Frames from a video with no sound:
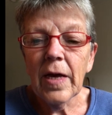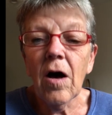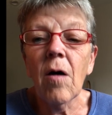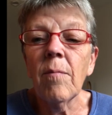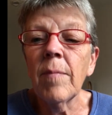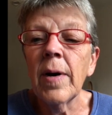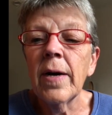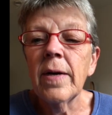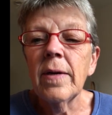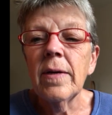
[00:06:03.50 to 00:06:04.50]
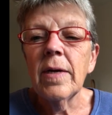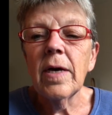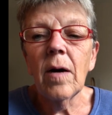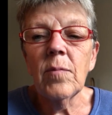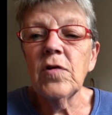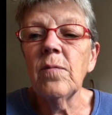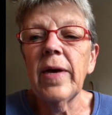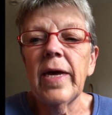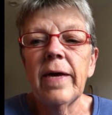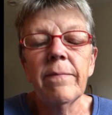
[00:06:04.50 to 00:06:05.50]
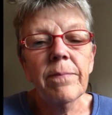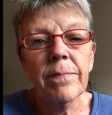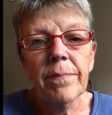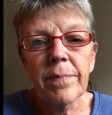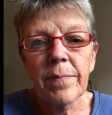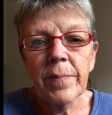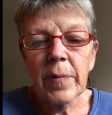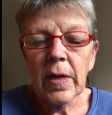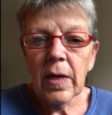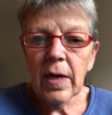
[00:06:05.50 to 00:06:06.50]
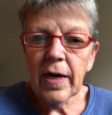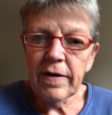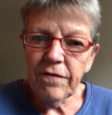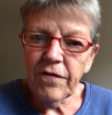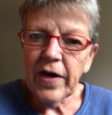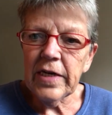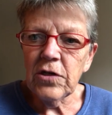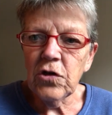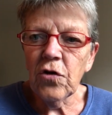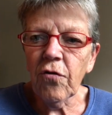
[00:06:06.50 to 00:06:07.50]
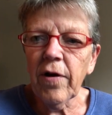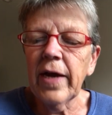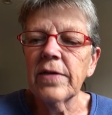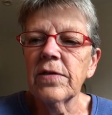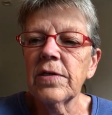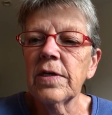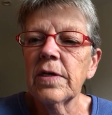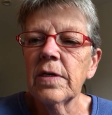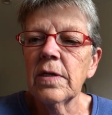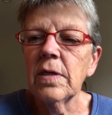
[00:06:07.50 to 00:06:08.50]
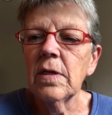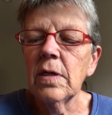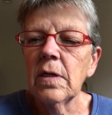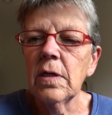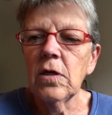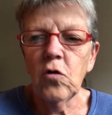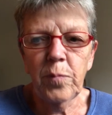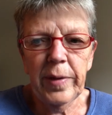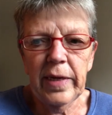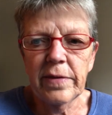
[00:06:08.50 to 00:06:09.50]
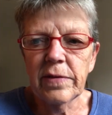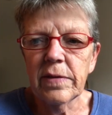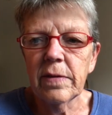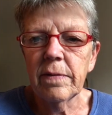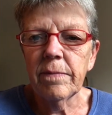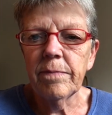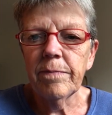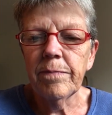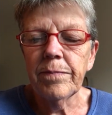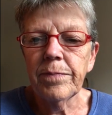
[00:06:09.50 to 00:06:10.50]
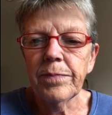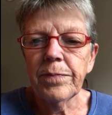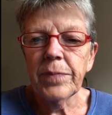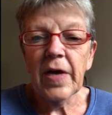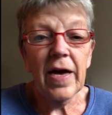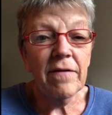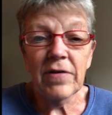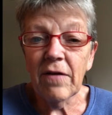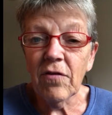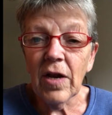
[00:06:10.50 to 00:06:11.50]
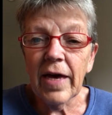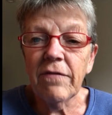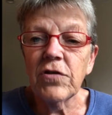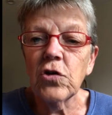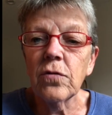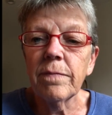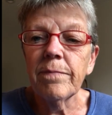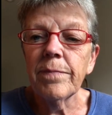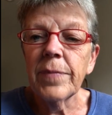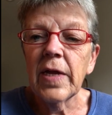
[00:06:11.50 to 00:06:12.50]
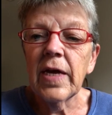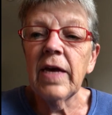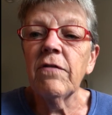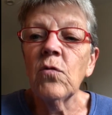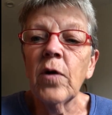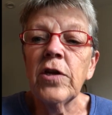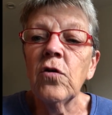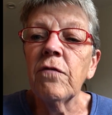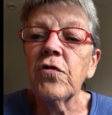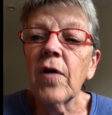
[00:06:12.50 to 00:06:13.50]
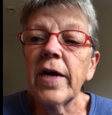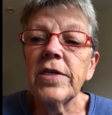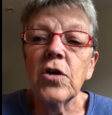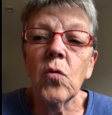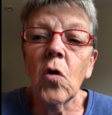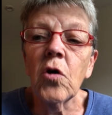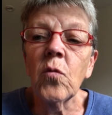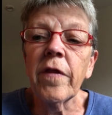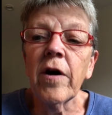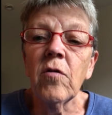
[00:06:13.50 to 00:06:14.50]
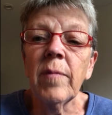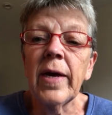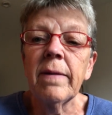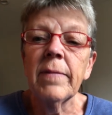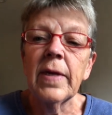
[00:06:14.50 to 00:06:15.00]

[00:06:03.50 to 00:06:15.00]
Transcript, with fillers: Come, come to me and find your rest, your peace. I have never left you, even when you have tried to go on without me,